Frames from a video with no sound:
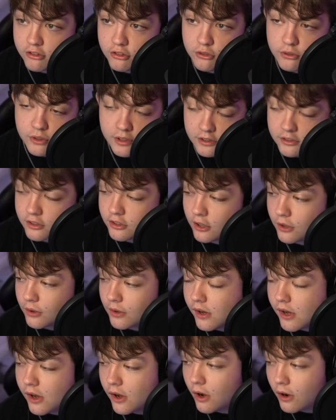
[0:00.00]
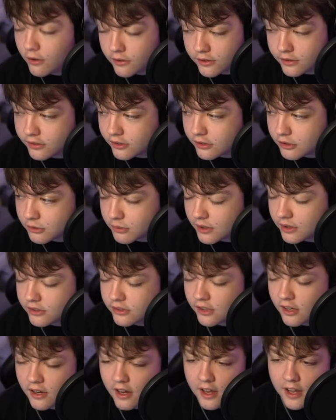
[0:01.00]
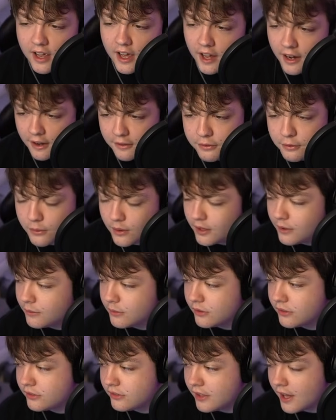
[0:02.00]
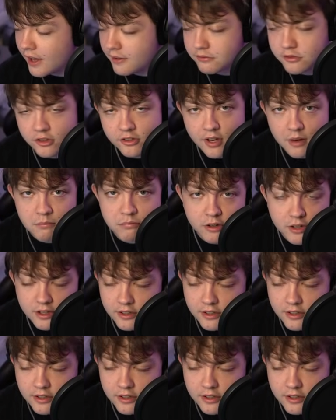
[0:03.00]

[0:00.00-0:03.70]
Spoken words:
you need to know on the situation. And I thought it was, just a pretty